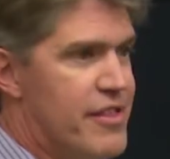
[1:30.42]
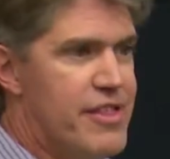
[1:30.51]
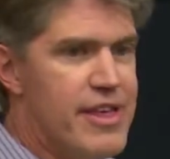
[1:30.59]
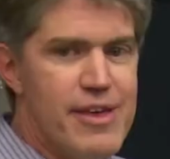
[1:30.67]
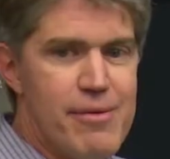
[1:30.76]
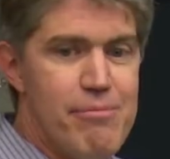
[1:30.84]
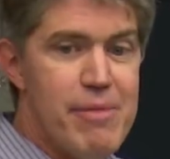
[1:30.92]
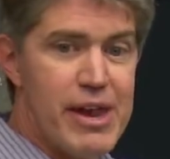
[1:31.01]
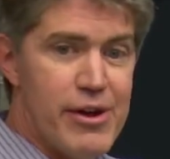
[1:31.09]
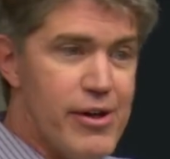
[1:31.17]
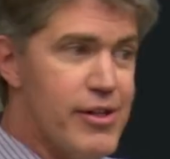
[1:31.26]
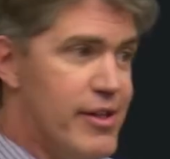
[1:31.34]
the
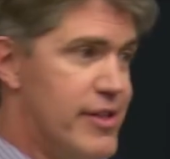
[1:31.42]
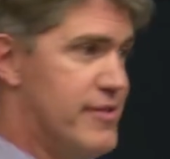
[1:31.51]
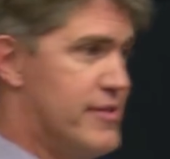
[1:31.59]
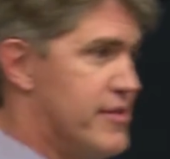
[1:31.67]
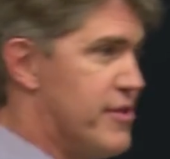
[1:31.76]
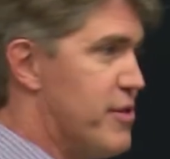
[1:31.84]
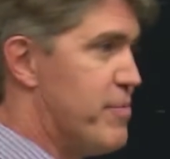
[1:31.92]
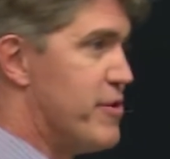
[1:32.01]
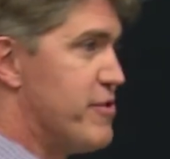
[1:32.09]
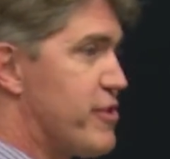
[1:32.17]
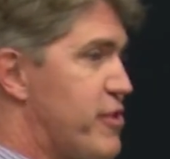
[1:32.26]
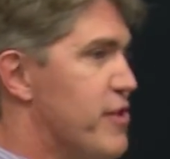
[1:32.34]
middle, so the
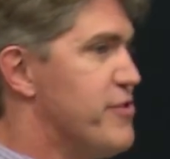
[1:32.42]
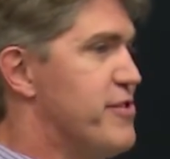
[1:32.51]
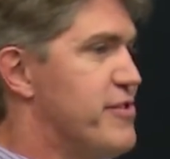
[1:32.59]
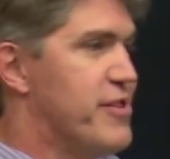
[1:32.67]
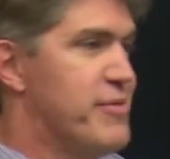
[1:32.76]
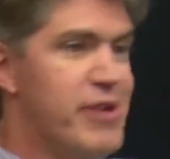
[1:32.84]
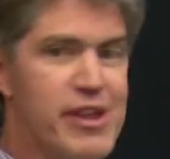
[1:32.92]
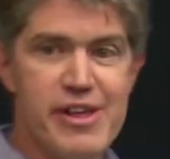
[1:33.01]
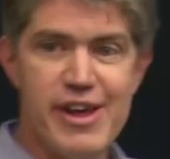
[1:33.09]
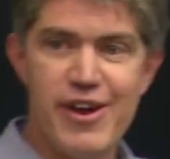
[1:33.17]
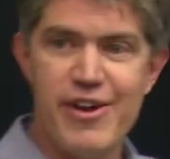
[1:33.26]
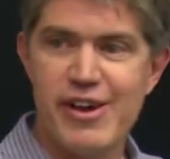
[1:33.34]
person closest to the middle
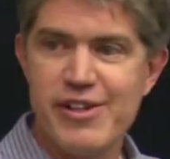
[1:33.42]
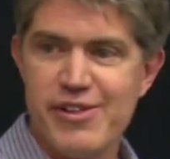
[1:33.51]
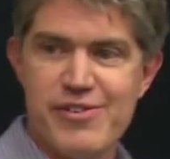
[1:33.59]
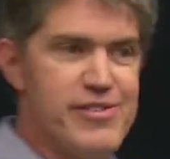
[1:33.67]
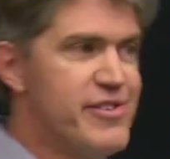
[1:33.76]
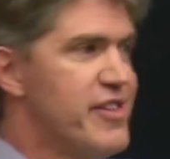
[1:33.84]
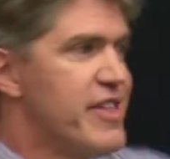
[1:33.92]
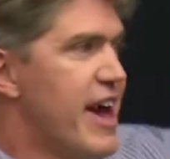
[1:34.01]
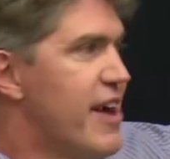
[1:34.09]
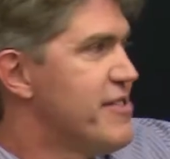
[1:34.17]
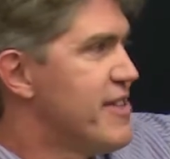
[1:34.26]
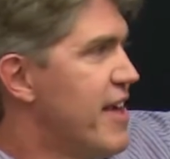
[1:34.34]
here and closest to the
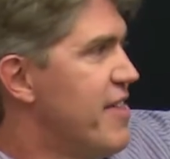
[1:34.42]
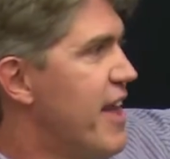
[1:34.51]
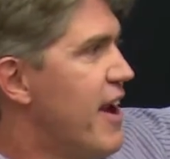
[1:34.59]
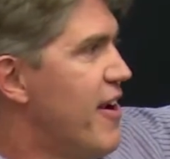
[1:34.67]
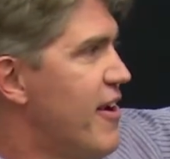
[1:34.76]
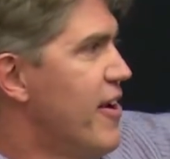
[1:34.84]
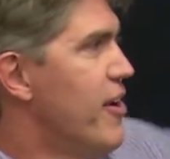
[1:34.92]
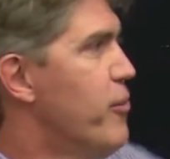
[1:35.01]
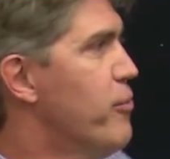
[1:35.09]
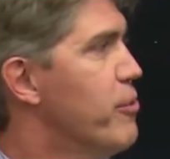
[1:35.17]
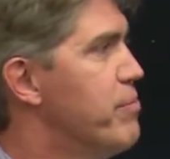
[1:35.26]
outside there, will